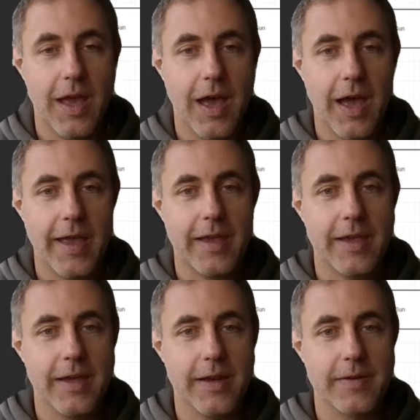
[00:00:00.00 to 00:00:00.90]
I
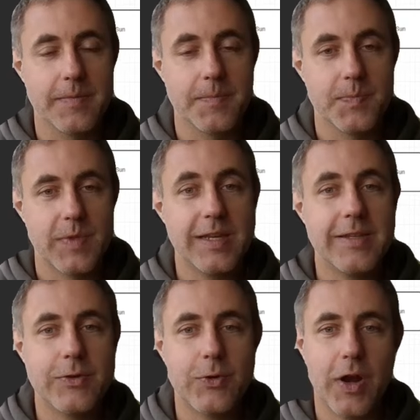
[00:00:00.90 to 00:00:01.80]
can
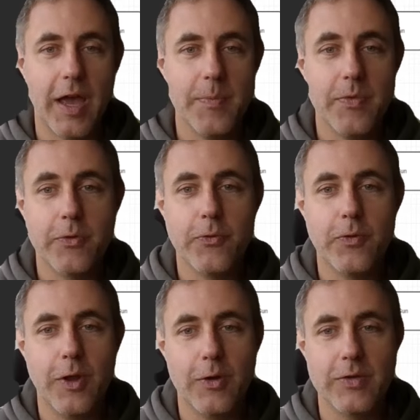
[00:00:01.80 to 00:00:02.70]
describe the
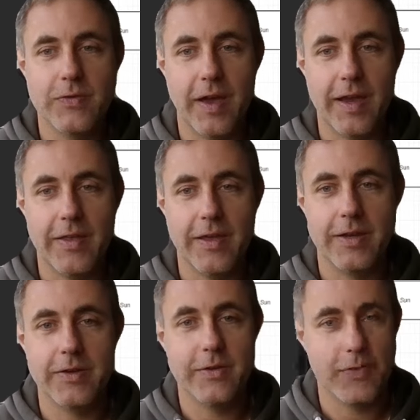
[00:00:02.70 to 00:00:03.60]
flows via that
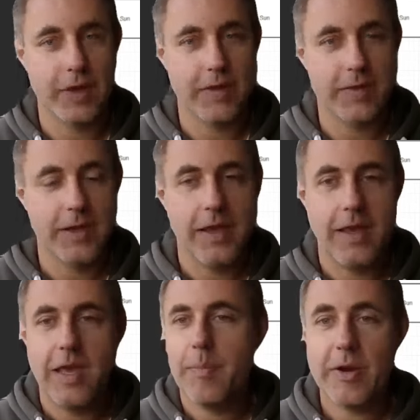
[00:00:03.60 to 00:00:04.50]
interface.
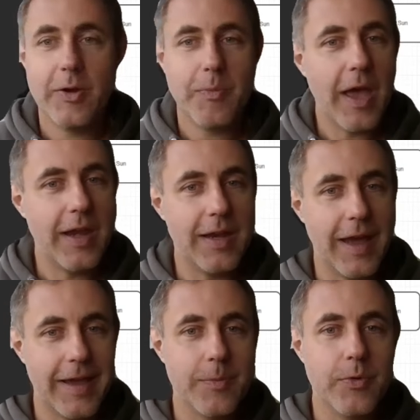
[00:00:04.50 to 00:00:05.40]
Bear in mind,
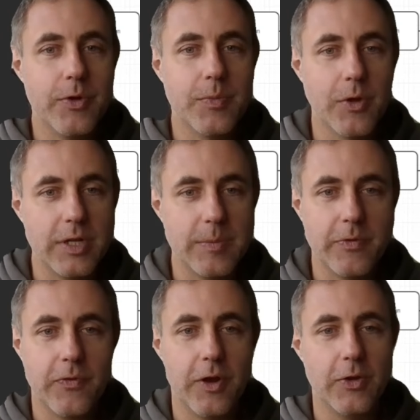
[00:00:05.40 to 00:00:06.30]
I can put multiple
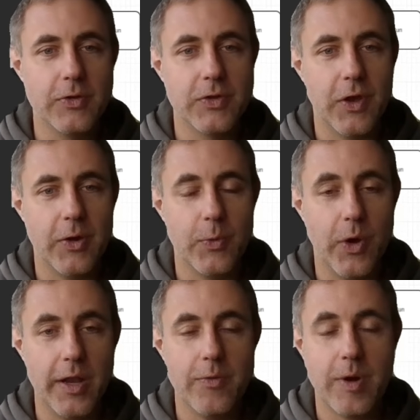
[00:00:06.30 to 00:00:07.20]
flows on
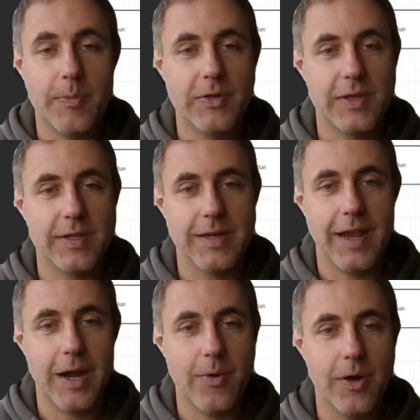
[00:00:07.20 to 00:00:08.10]
one represented
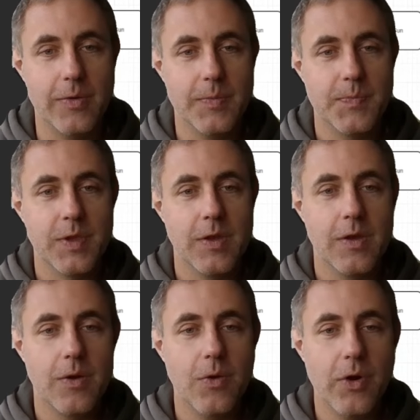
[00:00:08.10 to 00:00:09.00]
arrow,
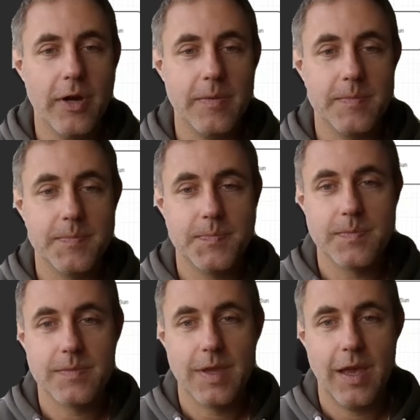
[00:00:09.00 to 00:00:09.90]
or
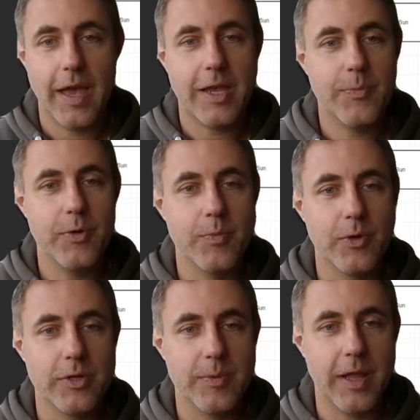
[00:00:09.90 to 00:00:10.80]
I can put
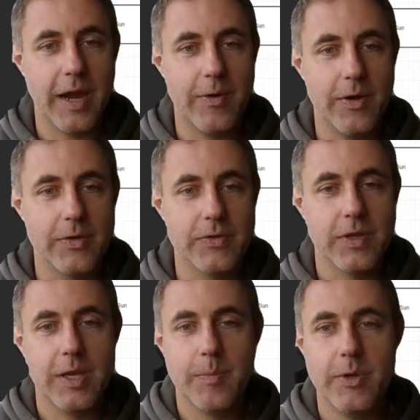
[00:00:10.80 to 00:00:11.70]
multiple arrows
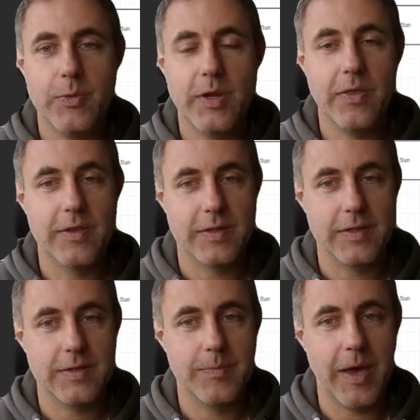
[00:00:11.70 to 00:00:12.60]
between the
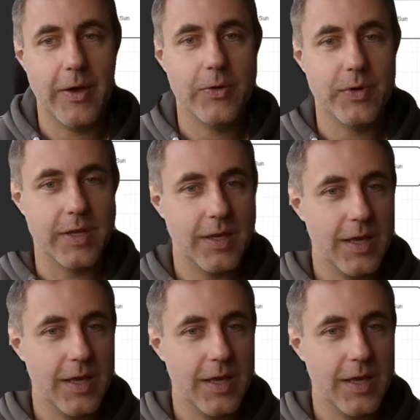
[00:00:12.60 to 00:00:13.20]
system boundary.